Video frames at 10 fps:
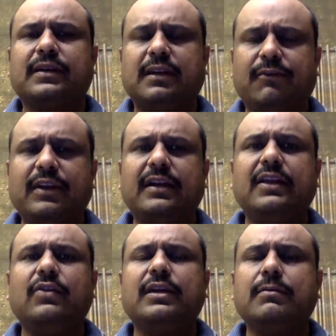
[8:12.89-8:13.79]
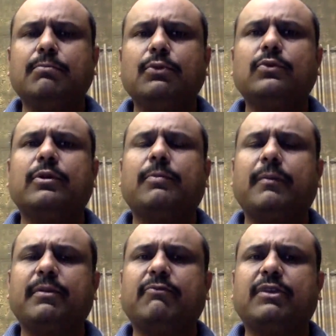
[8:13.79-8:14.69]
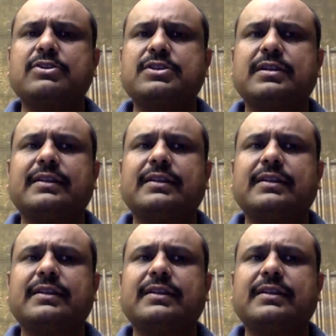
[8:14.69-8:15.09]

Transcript: definitely you can improve your pumping function.